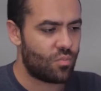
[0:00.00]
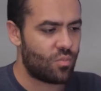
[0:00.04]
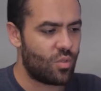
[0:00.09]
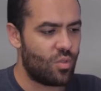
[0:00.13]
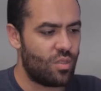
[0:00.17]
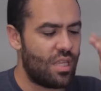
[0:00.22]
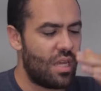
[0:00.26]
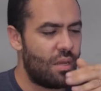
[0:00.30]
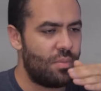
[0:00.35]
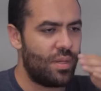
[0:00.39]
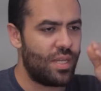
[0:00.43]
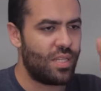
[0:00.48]

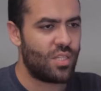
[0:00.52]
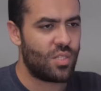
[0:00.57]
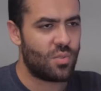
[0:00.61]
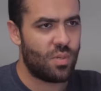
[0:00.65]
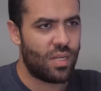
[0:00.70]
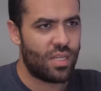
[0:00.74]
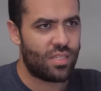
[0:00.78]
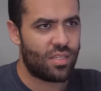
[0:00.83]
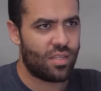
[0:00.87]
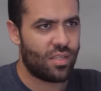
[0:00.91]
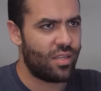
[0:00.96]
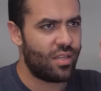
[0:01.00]
what that means is
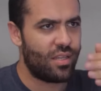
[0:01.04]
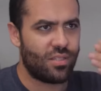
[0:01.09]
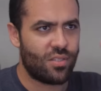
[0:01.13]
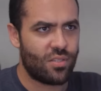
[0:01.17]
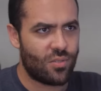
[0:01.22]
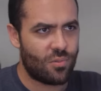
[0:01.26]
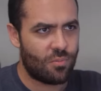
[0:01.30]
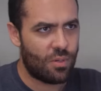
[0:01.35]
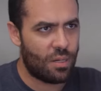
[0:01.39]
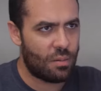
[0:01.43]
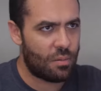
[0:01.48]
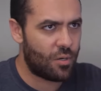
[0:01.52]
basically because the
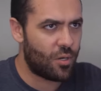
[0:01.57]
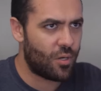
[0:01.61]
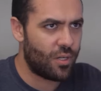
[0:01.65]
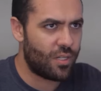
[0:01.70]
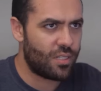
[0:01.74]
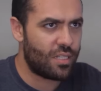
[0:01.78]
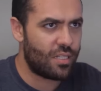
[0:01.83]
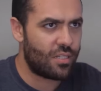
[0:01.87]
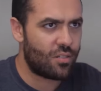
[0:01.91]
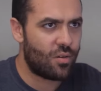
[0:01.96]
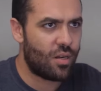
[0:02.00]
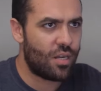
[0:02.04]
Supreme Court is
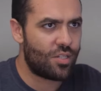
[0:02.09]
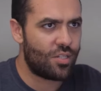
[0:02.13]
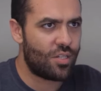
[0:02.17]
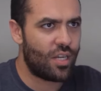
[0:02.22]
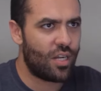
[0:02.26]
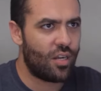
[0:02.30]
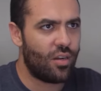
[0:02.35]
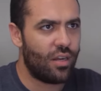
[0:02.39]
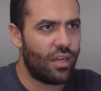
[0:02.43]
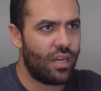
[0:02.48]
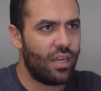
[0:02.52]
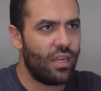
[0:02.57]

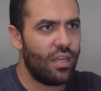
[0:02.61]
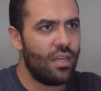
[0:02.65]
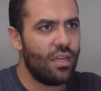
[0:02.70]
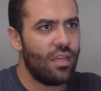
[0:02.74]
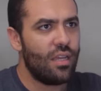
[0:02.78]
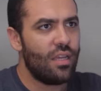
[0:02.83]
discretionary,